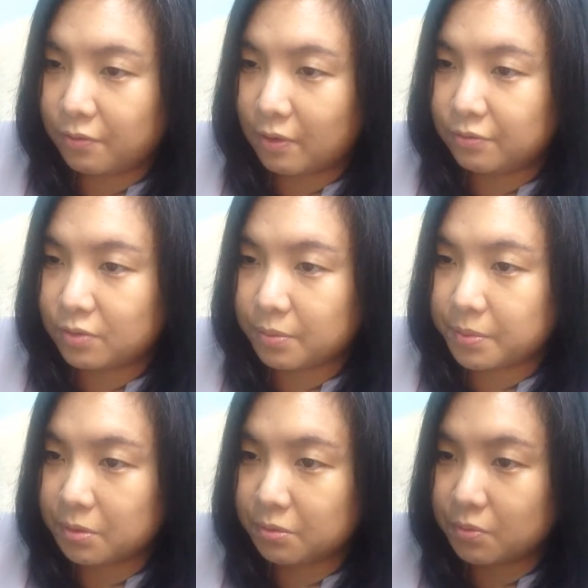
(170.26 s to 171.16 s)
five
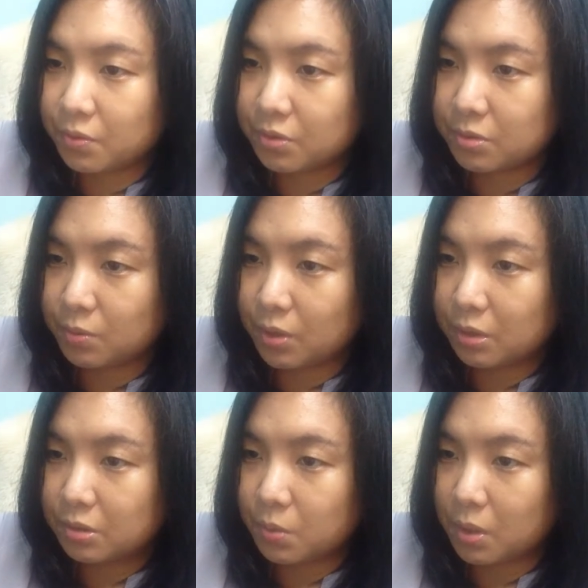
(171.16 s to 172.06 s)
drops of
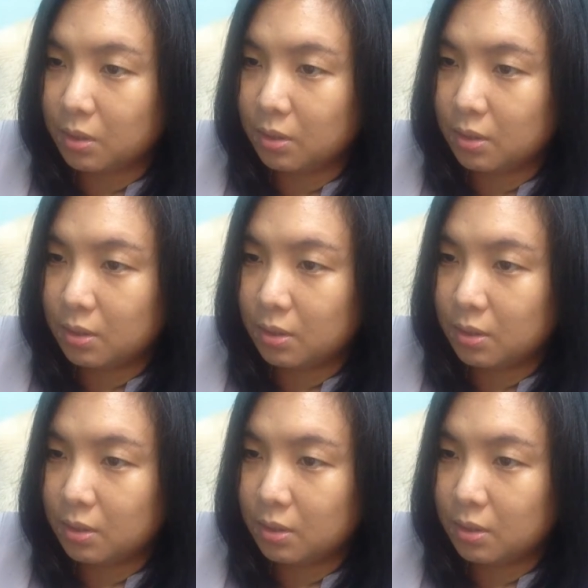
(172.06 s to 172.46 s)
rosemary as well